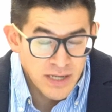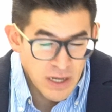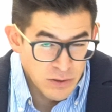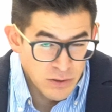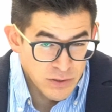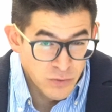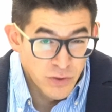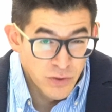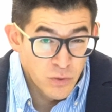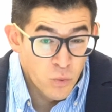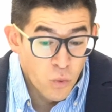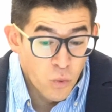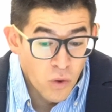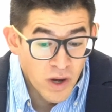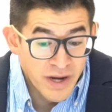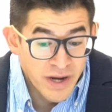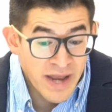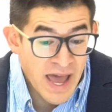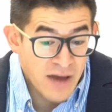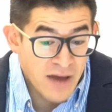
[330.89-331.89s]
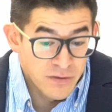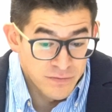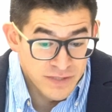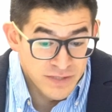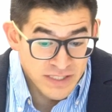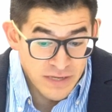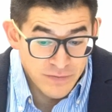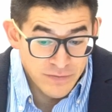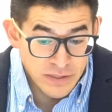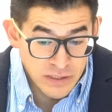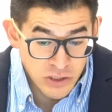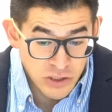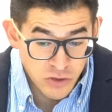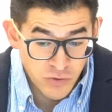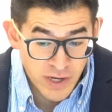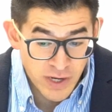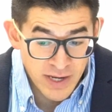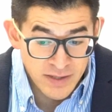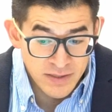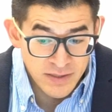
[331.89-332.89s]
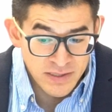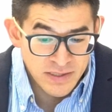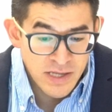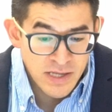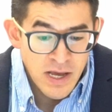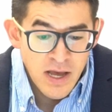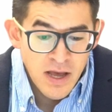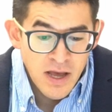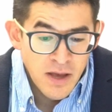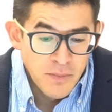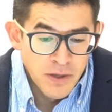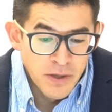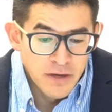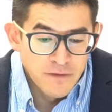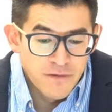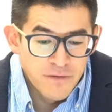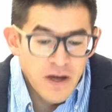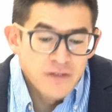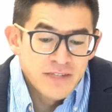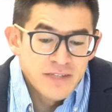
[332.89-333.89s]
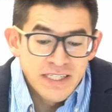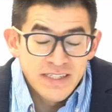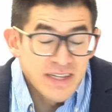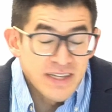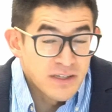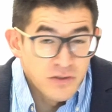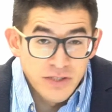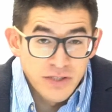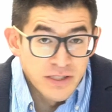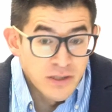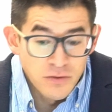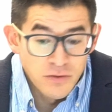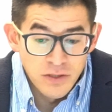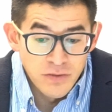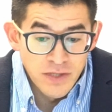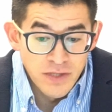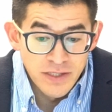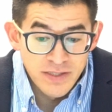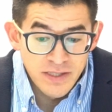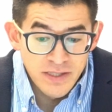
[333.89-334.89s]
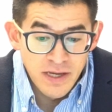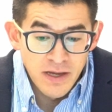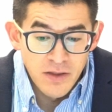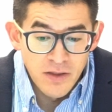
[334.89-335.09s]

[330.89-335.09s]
Now, it's only 1 out of 7 strands, but 5D and Danielson don't do this.